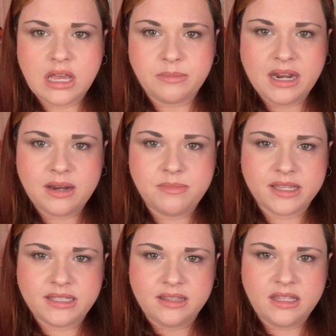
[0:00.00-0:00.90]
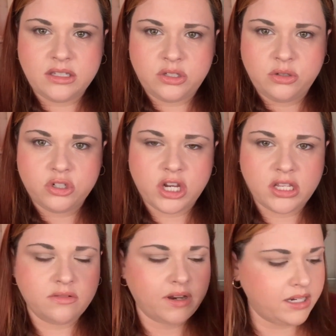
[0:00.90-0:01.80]
I'm kind of mixing these two
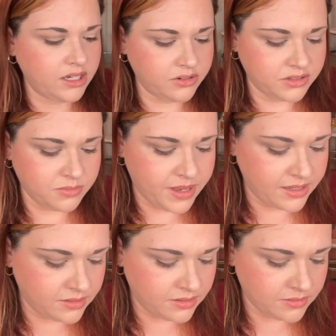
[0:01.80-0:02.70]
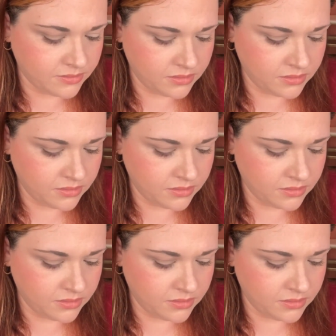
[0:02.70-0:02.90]
shades right here as a base.